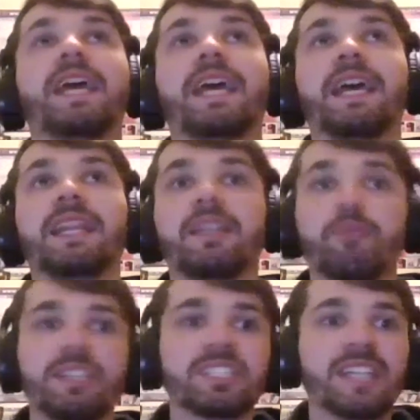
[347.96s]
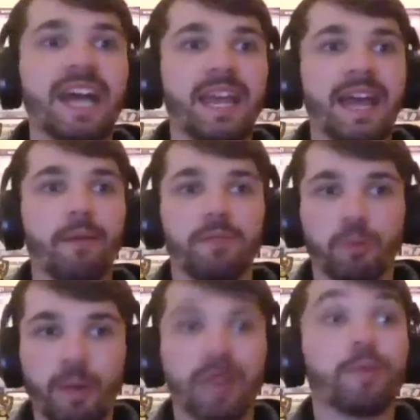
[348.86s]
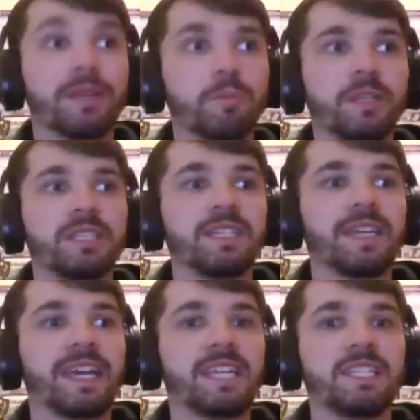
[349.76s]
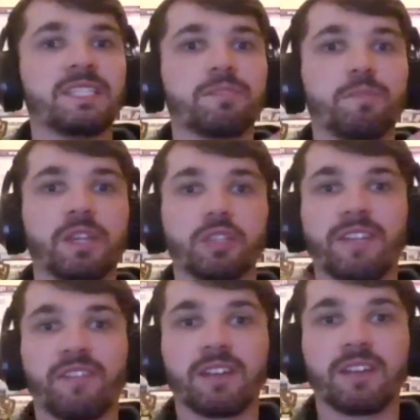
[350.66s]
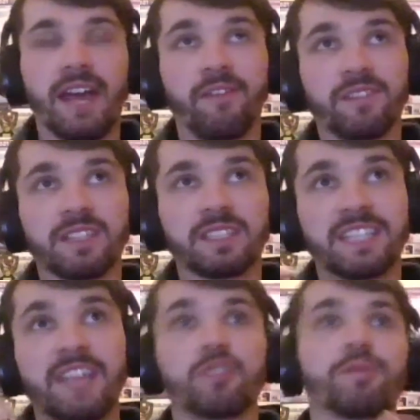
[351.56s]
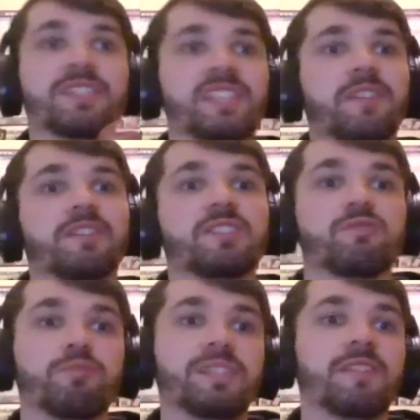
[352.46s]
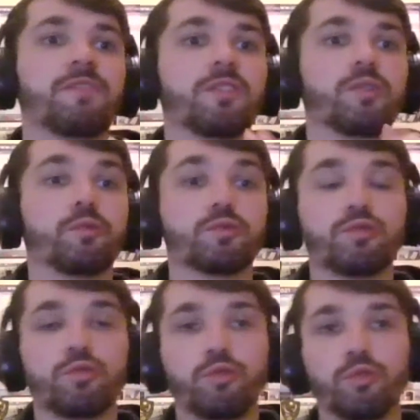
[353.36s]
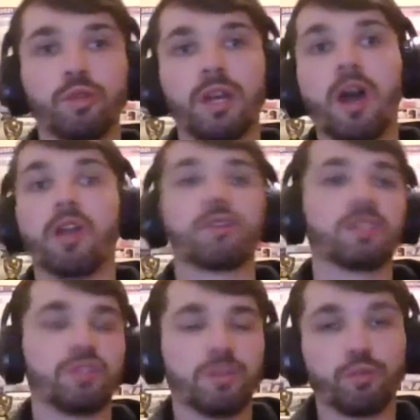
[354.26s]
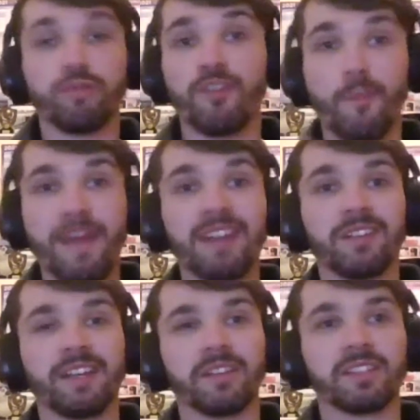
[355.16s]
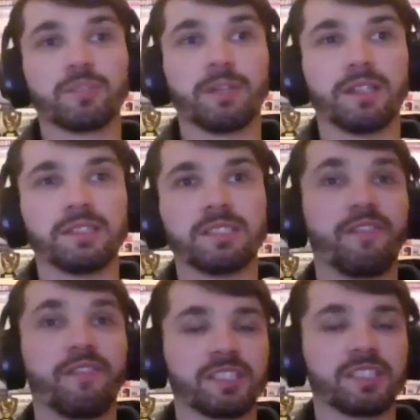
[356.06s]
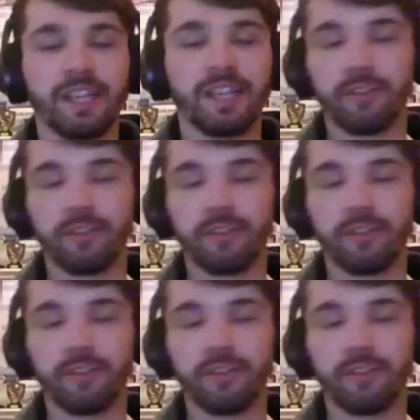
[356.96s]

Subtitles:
the reason I am the Wellbeing PT is because I've tailored my services really for those who are looking to improve their mental health as well as their physical health.